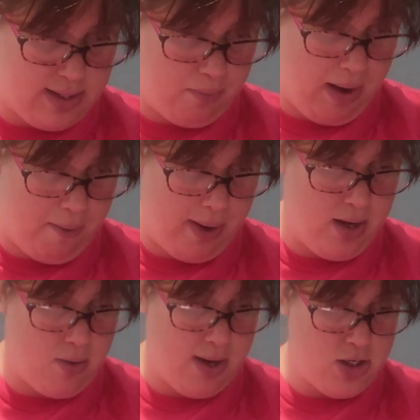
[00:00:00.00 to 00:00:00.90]
see, where are we?
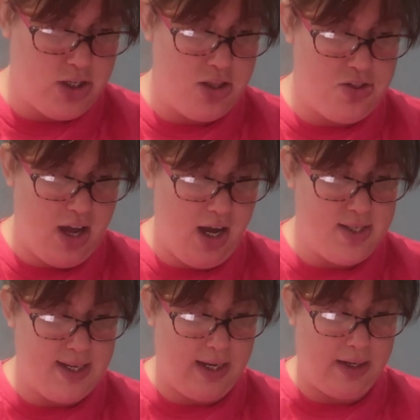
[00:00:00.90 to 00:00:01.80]
Question
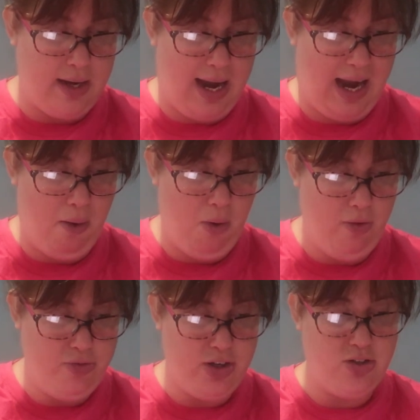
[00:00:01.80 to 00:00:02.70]
13. How
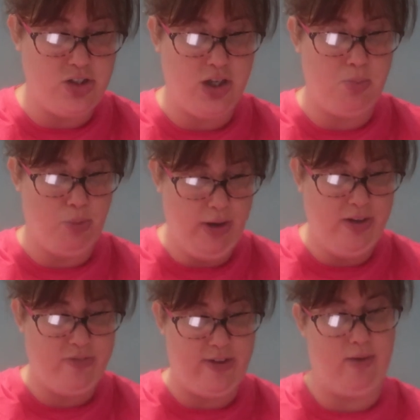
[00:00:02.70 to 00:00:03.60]
often do you
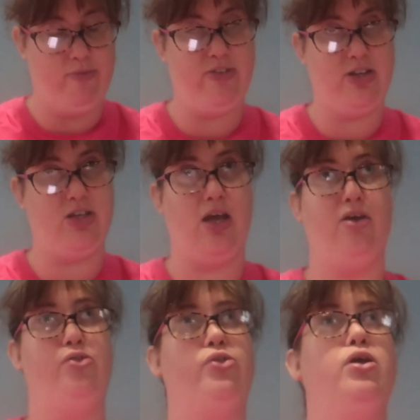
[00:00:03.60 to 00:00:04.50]
pre-film
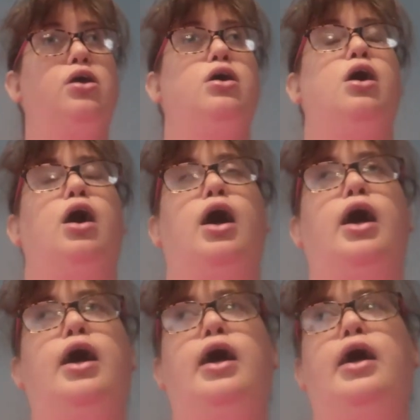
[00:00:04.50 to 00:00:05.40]
videos?
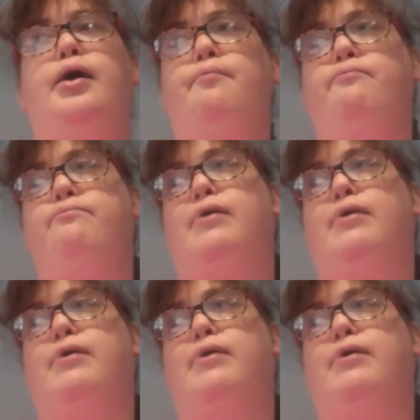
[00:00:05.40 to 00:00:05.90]
I